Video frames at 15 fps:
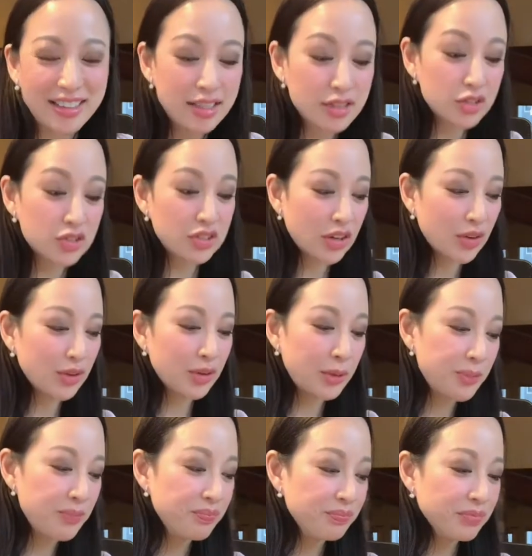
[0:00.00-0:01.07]
So
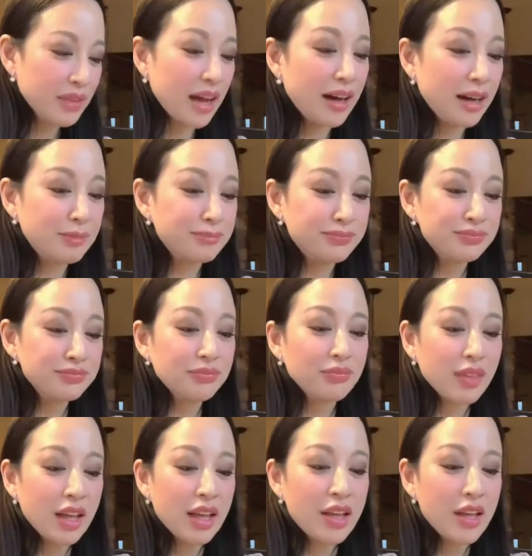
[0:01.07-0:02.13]
now
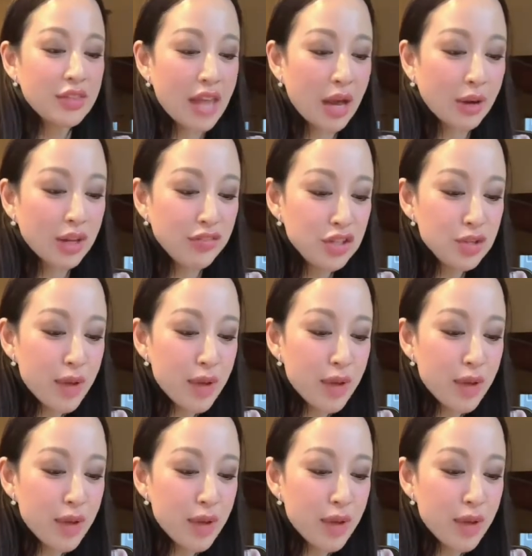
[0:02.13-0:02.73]
if you